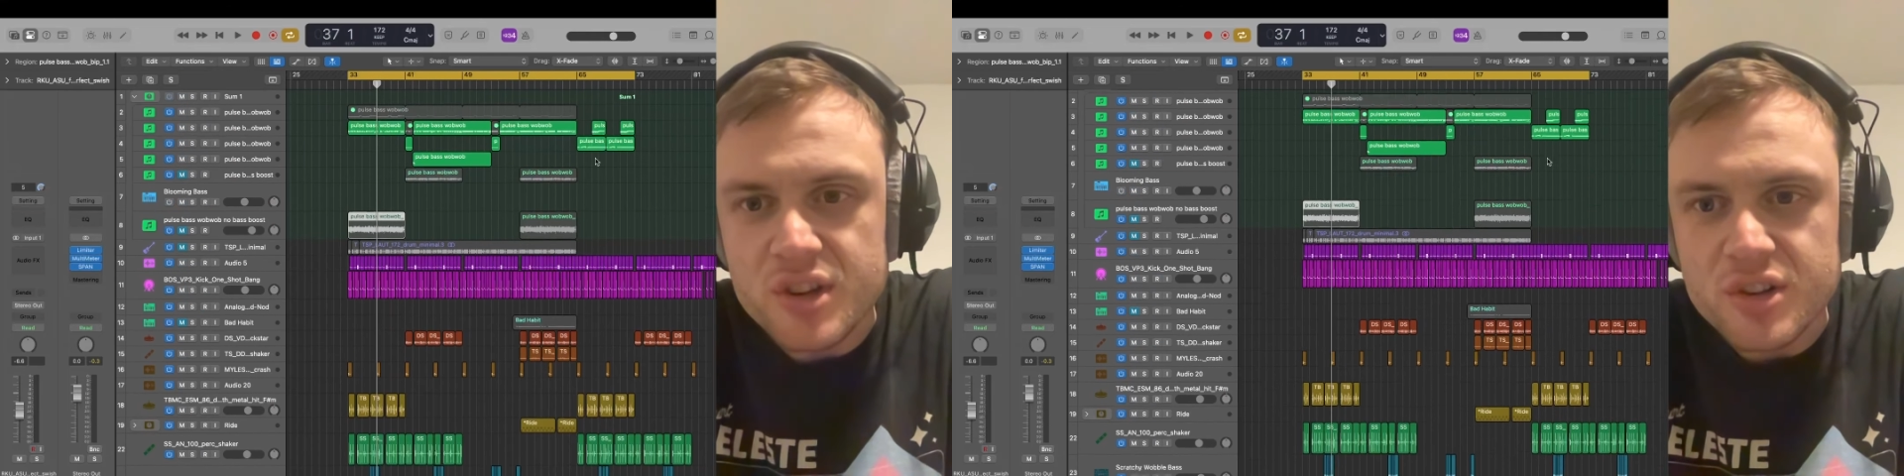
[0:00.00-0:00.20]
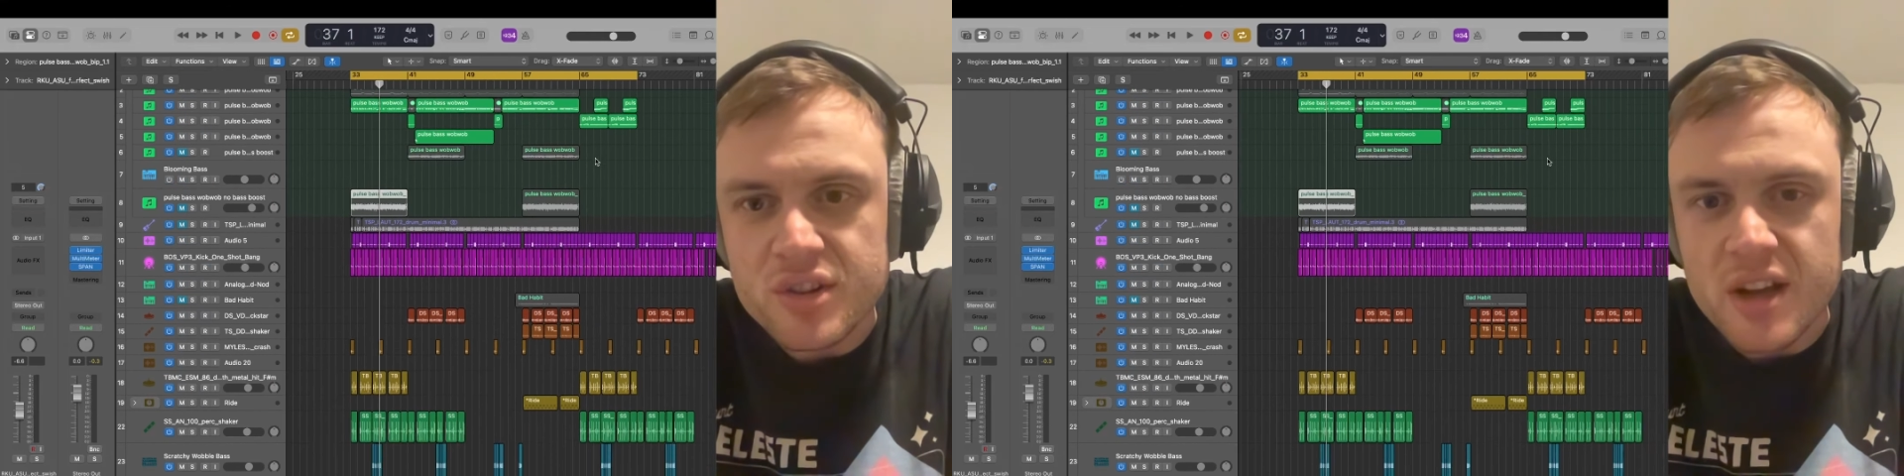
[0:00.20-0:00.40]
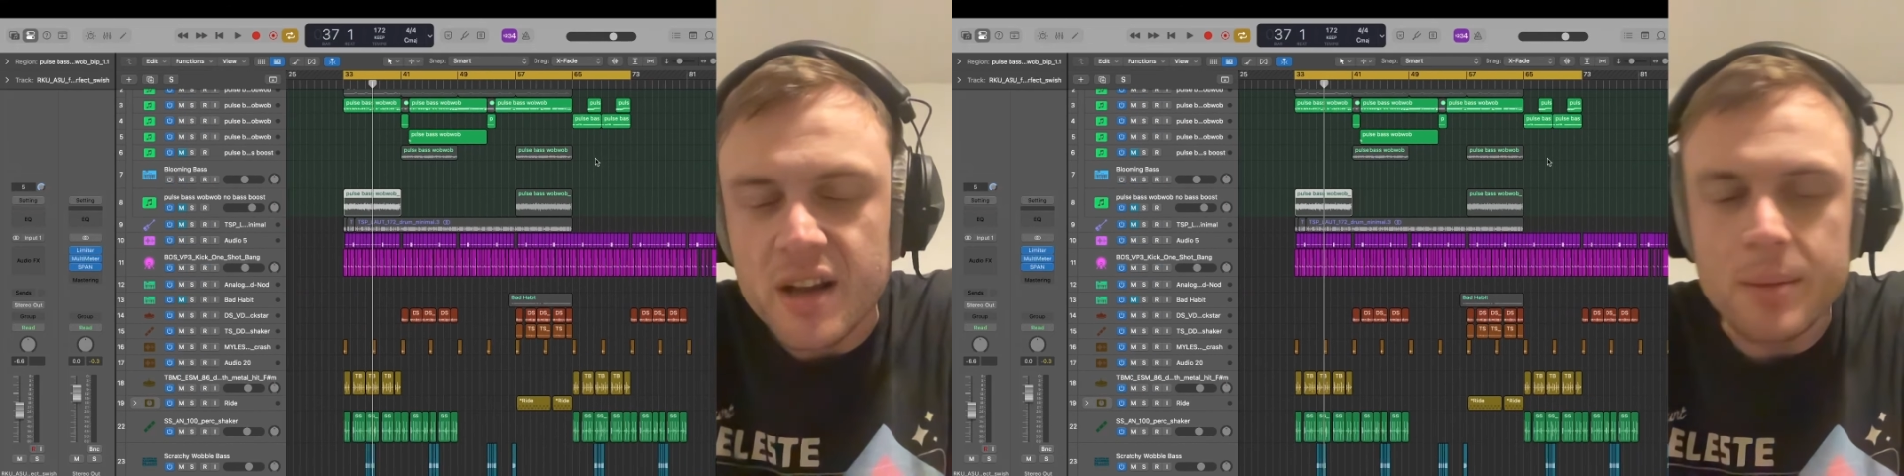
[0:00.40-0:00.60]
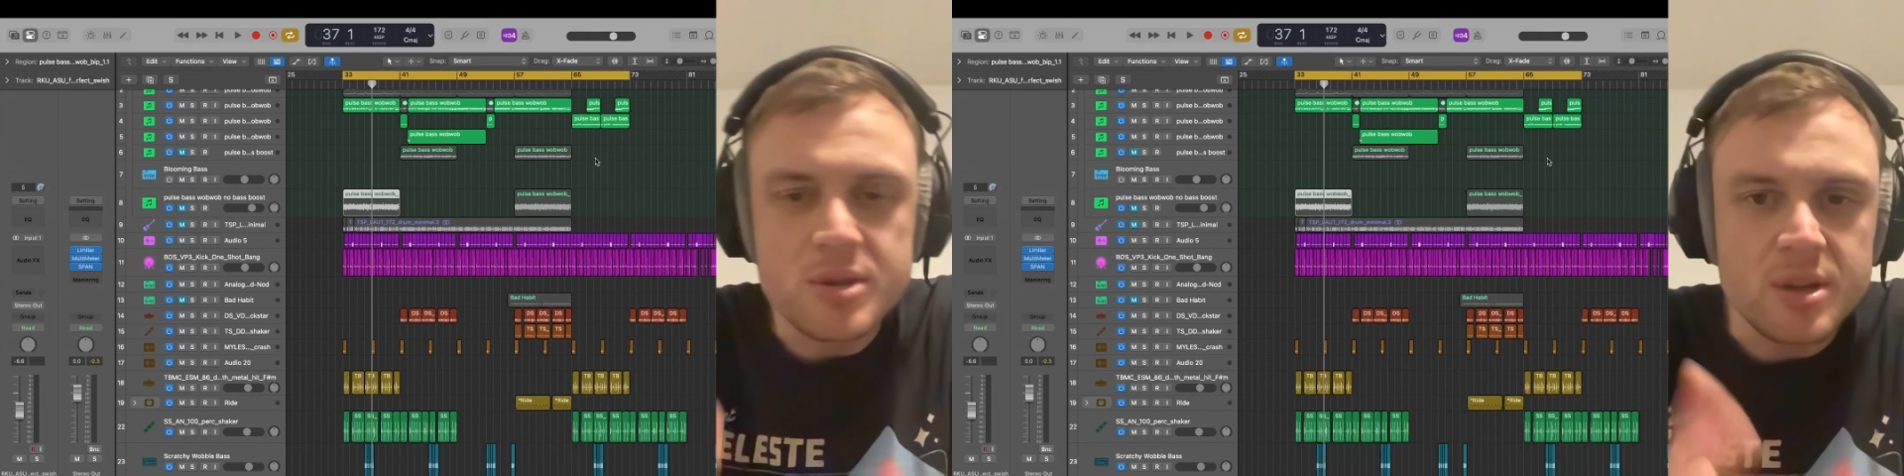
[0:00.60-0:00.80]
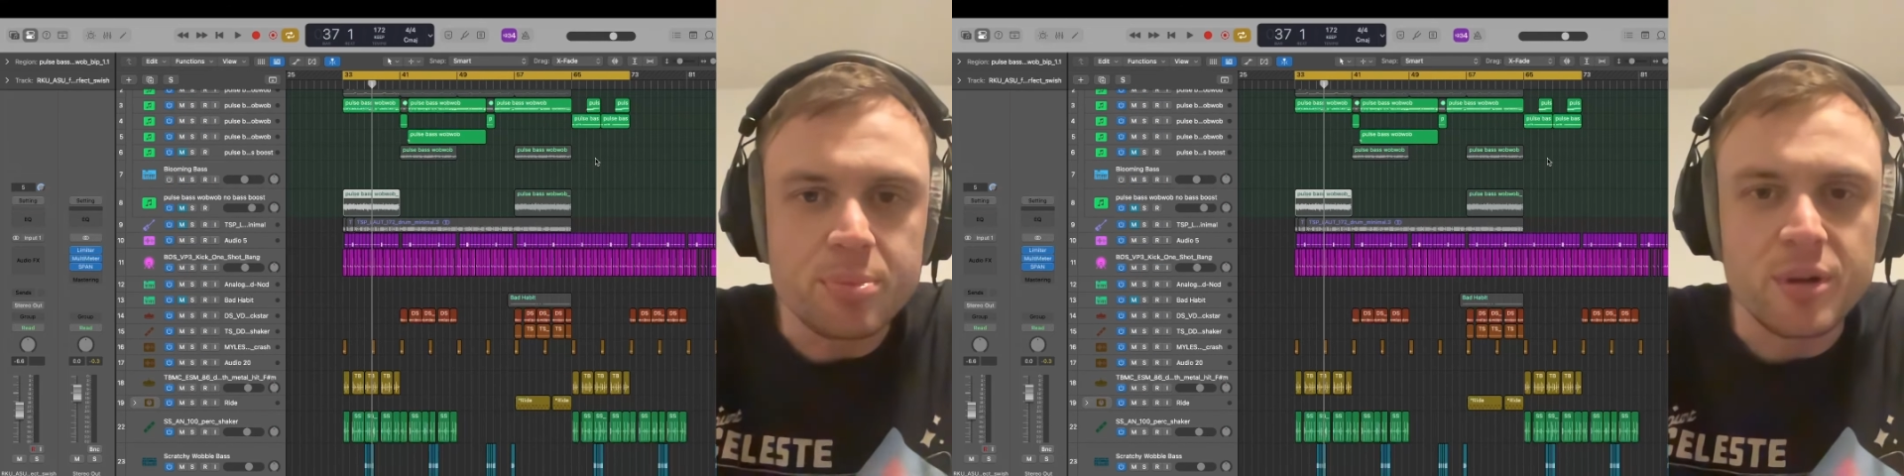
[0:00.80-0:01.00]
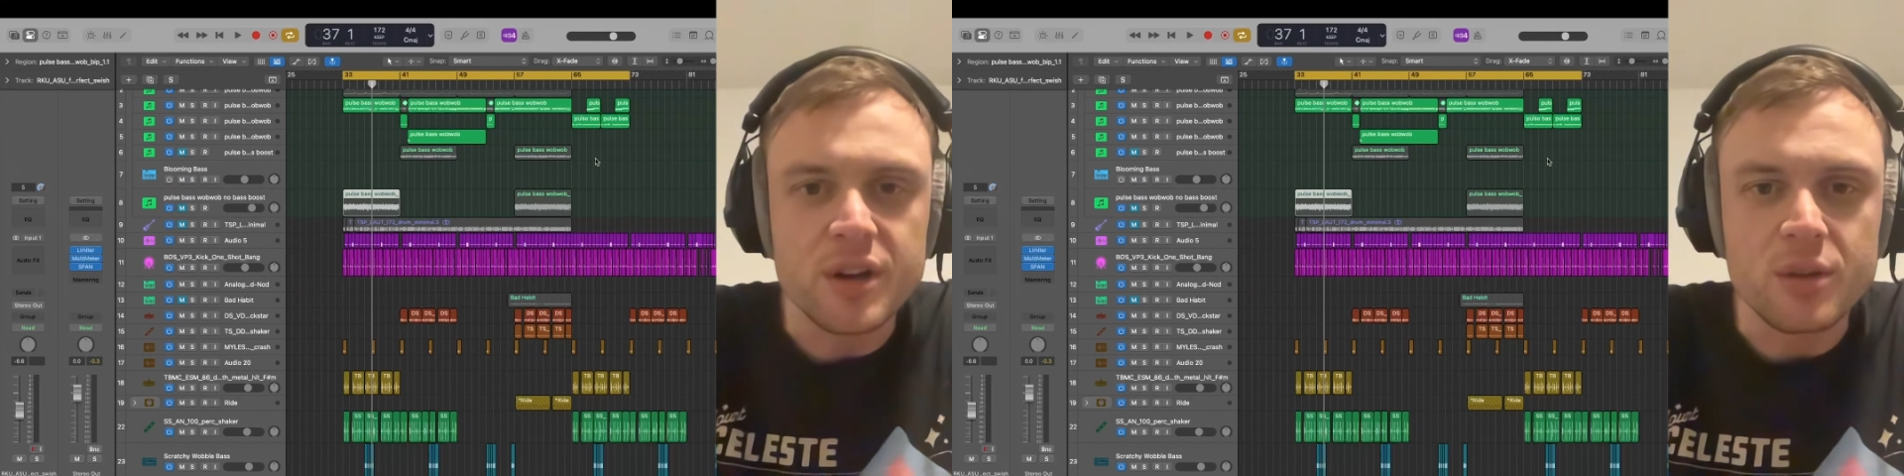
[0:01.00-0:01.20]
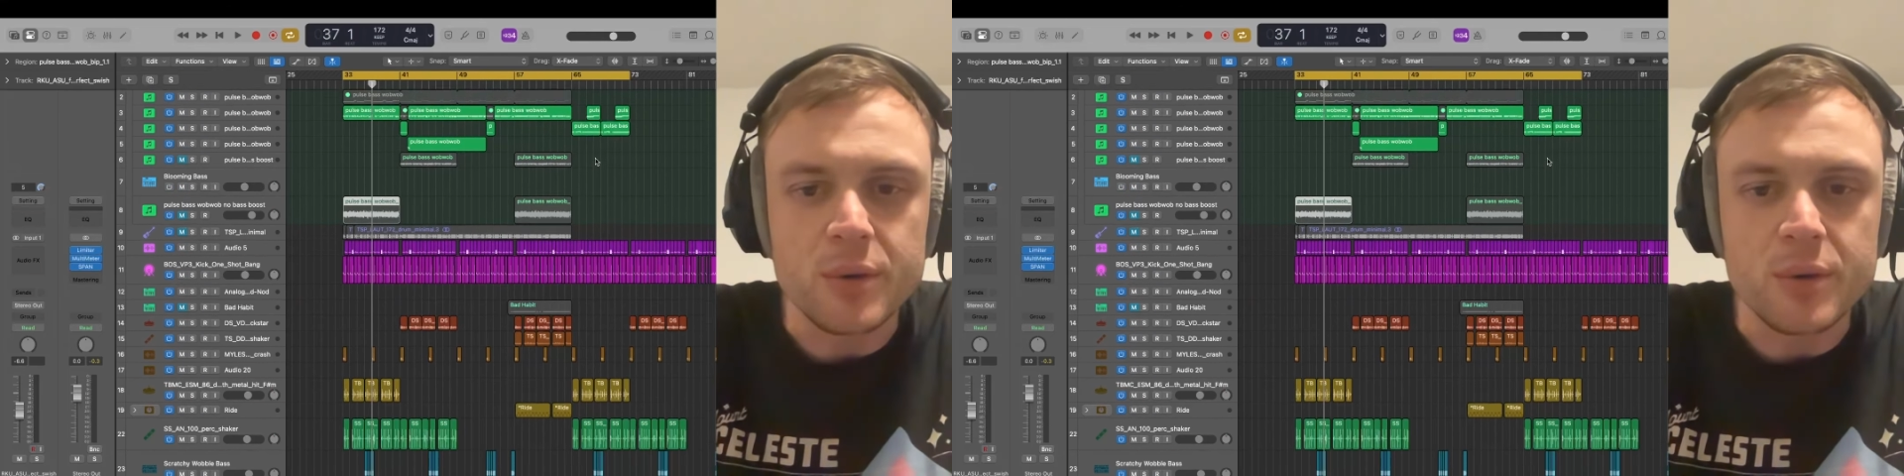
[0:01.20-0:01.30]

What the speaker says: here to the end. I'm just gonna play it all the way